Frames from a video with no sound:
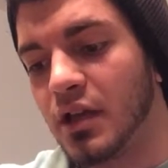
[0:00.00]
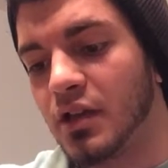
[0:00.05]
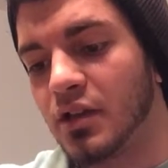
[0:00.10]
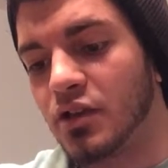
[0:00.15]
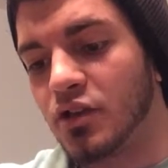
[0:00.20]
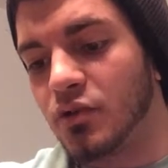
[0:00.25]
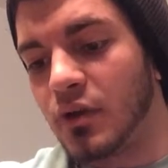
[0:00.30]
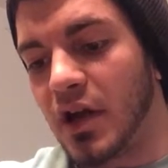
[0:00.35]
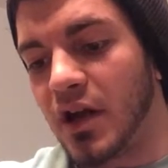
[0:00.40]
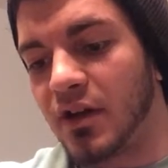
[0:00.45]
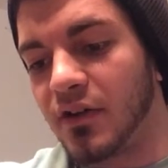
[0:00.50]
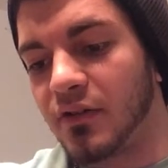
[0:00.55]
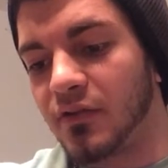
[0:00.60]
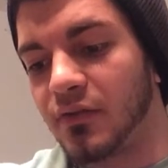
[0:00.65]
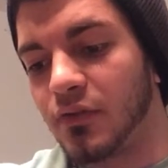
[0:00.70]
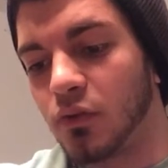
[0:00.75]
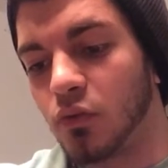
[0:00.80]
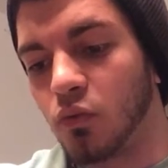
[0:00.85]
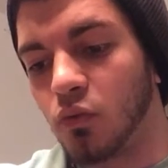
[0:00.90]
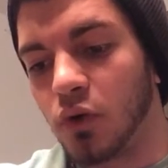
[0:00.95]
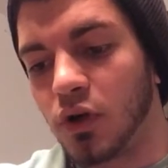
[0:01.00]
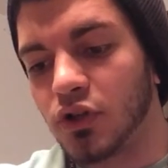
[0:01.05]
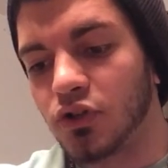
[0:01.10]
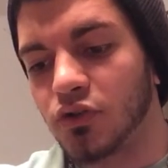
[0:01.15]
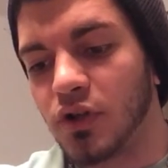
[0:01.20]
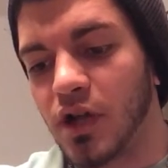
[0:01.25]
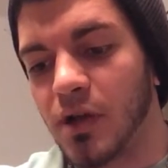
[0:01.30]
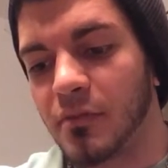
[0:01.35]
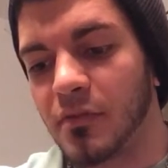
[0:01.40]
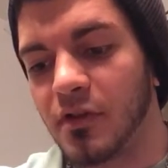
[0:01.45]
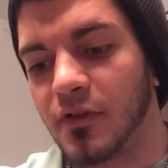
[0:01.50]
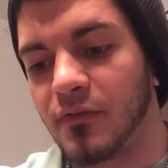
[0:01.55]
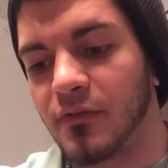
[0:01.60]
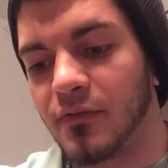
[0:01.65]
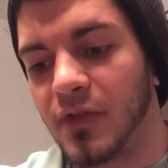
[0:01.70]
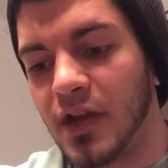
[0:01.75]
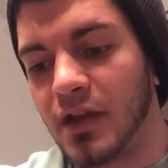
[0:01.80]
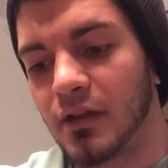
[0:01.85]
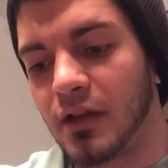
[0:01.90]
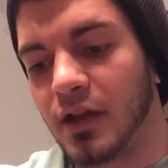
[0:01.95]
You have 1 gram of
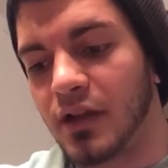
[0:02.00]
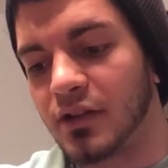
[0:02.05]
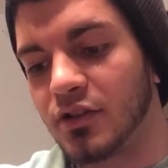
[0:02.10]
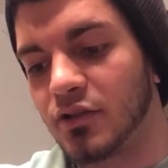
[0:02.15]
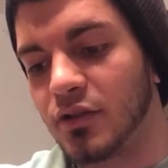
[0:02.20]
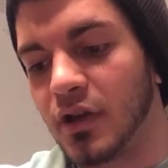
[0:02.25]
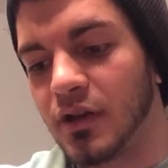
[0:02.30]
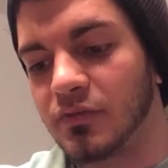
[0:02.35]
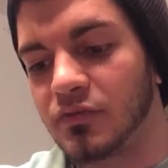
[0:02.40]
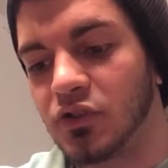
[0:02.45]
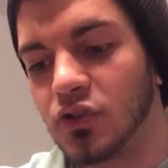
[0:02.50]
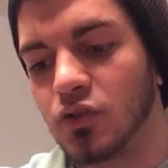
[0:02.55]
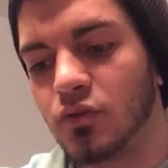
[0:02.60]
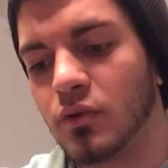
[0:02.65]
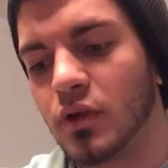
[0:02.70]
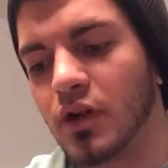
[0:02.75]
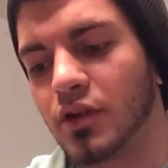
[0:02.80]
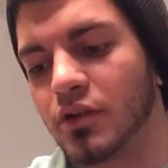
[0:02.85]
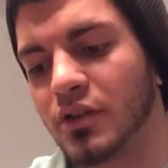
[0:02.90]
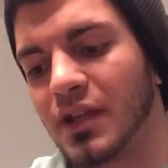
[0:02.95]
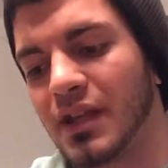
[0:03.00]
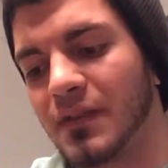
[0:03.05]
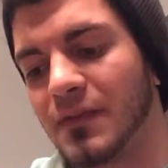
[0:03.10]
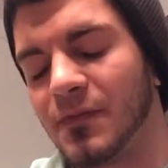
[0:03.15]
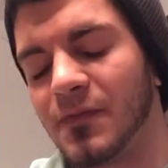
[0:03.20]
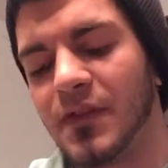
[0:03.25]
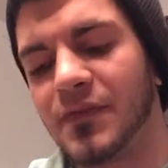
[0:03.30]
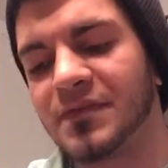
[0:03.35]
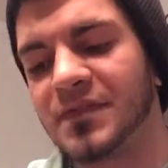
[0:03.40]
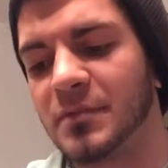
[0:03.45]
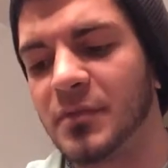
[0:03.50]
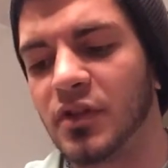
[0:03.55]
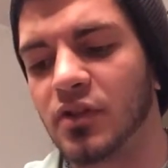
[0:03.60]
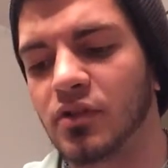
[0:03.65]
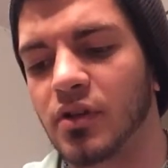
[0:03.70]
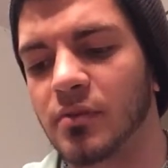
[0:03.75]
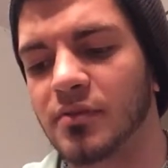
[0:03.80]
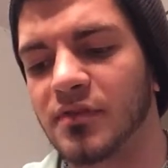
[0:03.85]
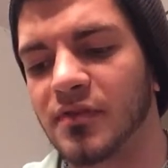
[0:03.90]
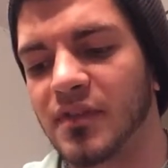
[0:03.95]
valine, you have 250
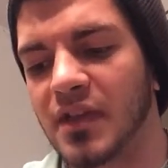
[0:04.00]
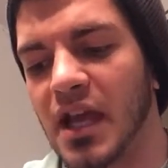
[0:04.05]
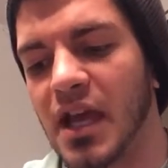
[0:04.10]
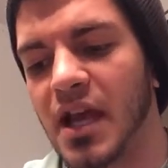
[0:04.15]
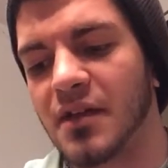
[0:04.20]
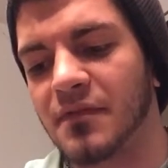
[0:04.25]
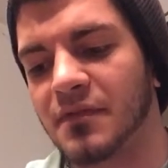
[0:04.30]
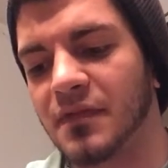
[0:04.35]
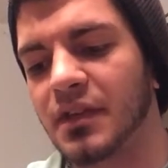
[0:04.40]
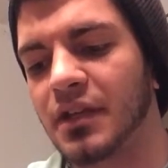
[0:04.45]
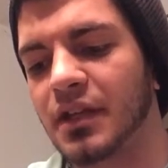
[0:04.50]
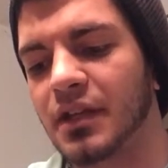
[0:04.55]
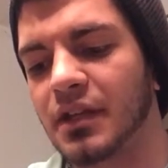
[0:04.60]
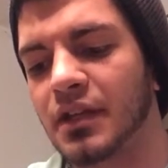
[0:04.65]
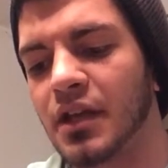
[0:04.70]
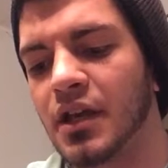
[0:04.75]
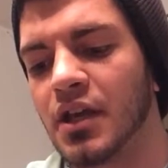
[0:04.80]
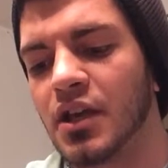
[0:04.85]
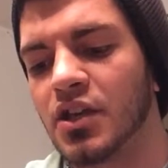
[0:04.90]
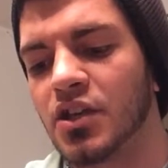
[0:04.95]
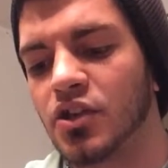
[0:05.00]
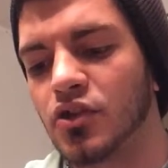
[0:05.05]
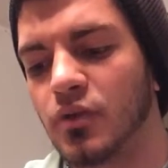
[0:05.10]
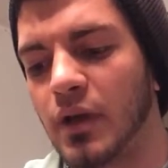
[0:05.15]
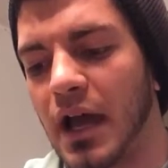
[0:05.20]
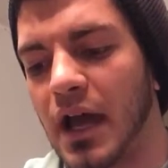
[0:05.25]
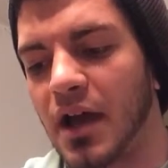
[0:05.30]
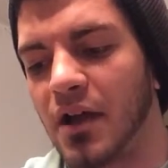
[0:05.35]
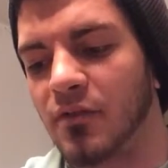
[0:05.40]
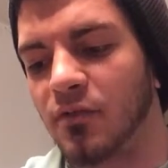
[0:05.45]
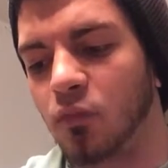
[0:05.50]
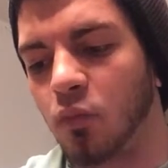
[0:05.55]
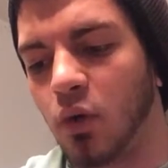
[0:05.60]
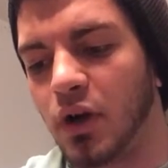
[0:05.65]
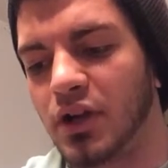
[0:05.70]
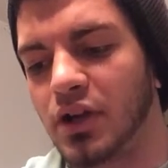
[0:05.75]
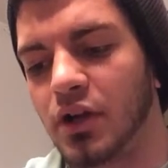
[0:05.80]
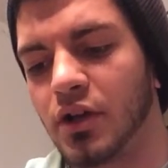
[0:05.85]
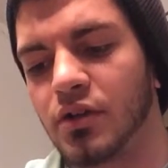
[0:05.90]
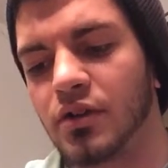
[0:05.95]
milligrams of caffeine, you have
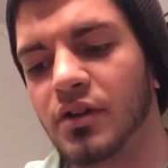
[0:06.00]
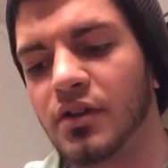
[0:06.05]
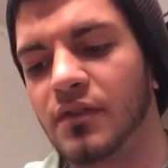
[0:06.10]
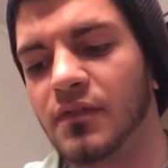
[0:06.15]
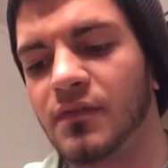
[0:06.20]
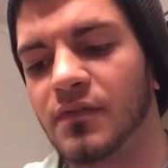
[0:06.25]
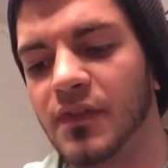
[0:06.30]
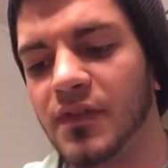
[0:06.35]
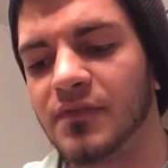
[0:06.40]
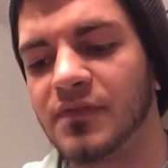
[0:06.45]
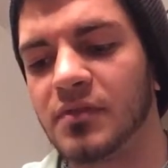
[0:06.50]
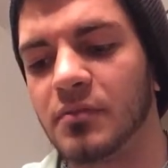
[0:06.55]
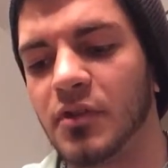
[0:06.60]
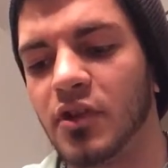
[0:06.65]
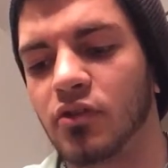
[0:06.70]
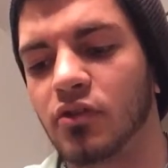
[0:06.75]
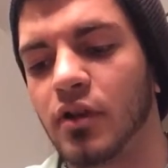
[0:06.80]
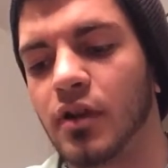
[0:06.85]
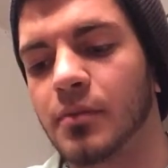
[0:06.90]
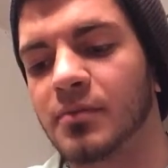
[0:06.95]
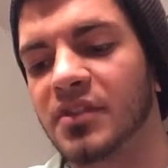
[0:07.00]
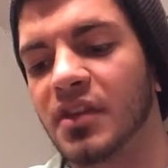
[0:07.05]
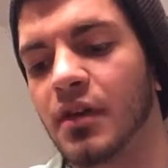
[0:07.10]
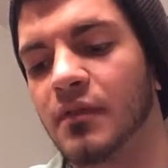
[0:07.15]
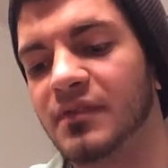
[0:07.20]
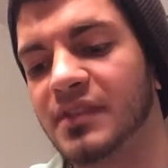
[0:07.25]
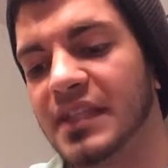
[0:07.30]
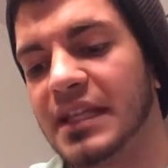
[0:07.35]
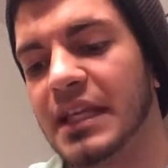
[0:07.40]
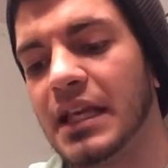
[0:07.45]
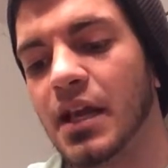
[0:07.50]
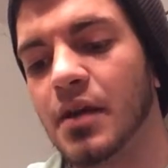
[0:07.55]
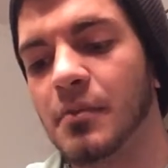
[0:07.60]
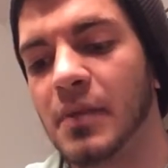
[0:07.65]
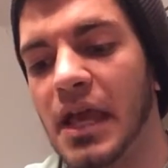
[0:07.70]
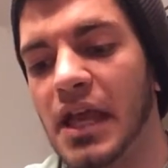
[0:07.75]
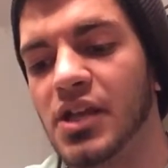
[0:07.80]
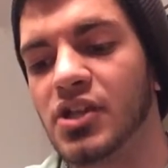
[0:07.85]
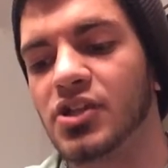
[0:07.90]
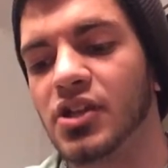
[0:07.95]
150 milligrams of
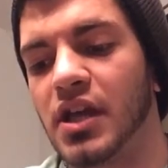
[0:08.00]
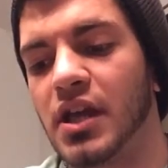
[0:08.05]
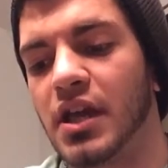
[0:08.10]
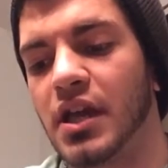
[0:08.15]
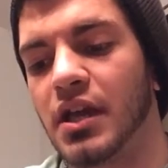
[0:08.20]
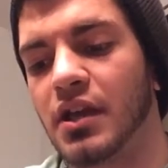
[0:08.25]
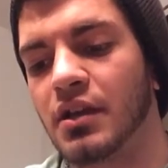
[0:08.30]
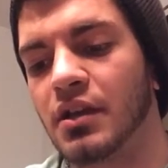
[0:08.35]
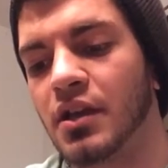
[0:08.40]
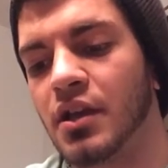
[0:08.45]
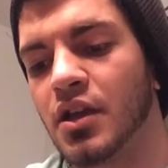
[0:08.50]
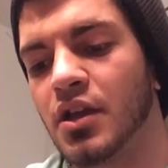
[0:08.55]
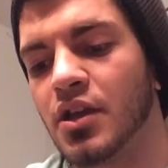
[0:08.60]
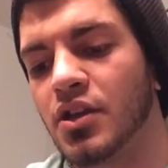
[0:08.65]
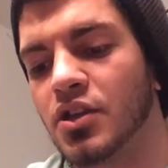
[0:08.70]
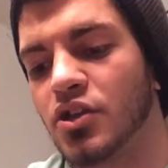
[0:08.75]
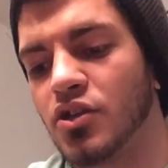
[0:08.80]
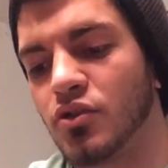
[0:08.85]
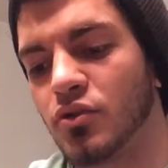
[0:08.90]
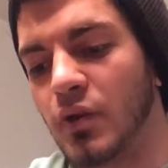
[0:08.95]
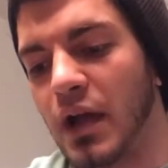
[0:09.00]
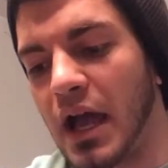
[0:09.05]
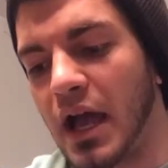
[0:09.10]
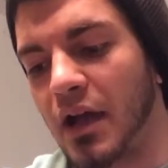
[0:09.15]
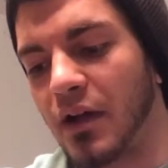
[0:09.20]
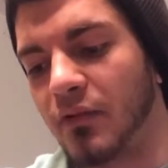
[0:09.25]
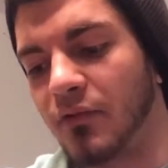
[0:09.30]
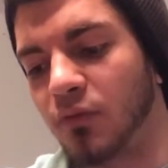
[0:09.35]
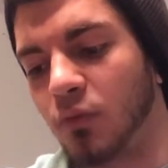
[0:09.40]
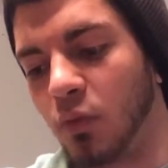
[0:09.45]
DMHA, you have